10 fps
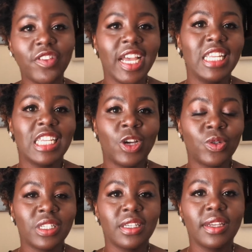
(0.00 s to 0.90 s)
Find
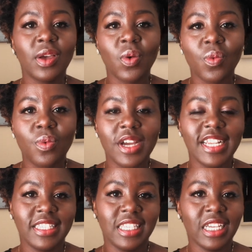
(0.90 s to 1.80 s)
out what
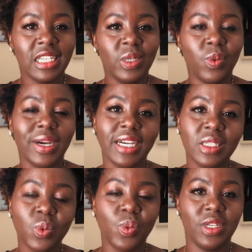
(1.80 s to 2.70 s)
exactly
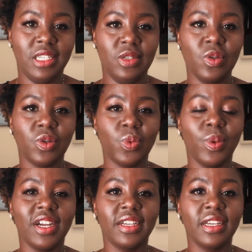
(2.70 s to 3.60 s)
worked, what did not
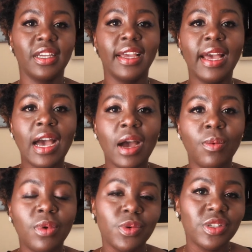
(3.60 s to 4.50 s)
work. What